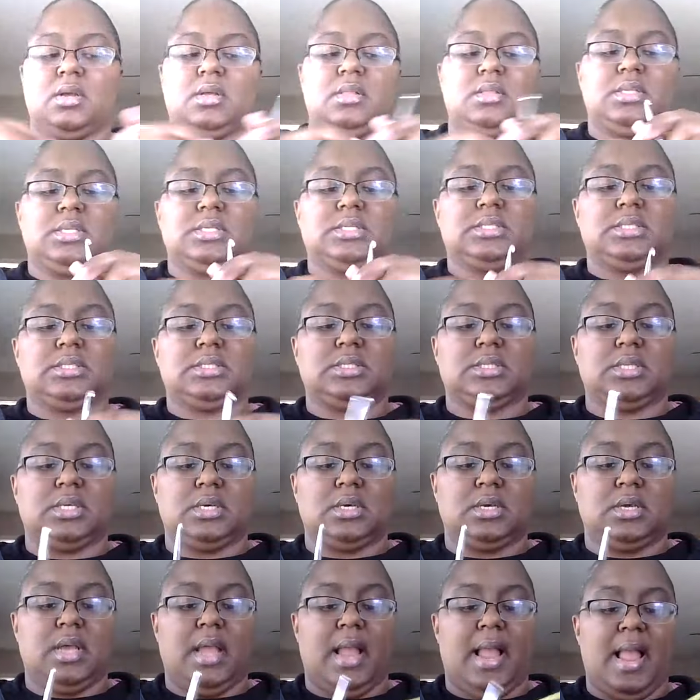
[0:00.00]
this is
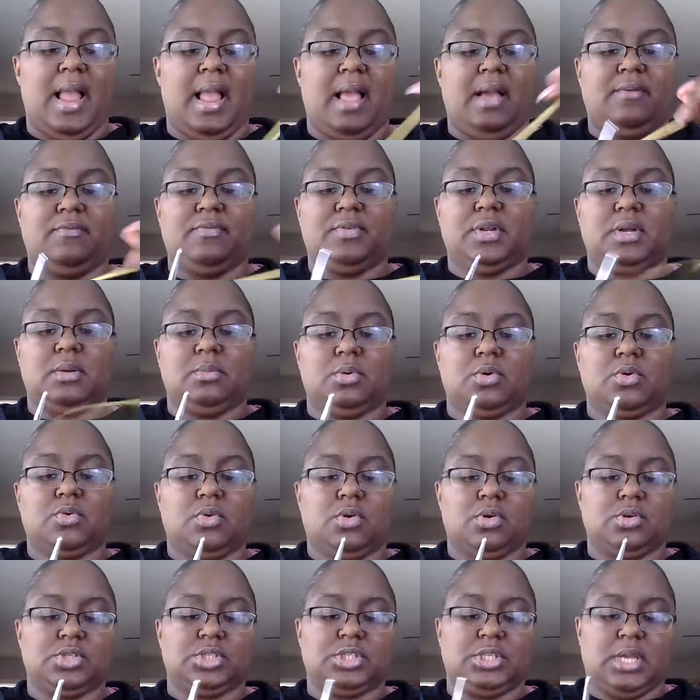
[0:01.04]
a half double
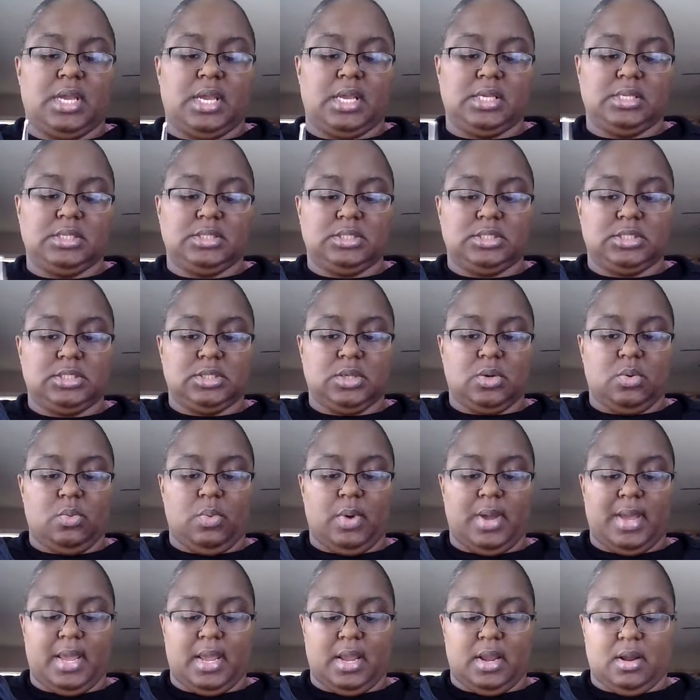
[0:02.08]
crocheted
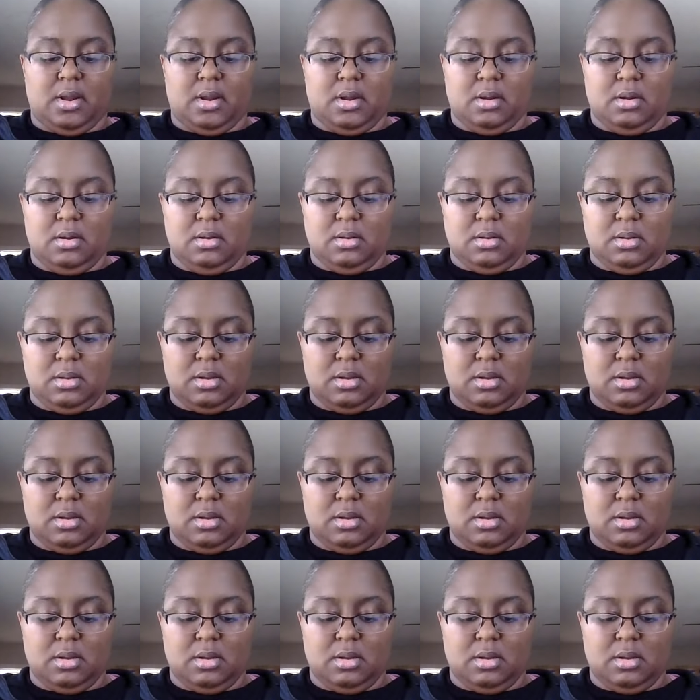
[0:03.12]
square.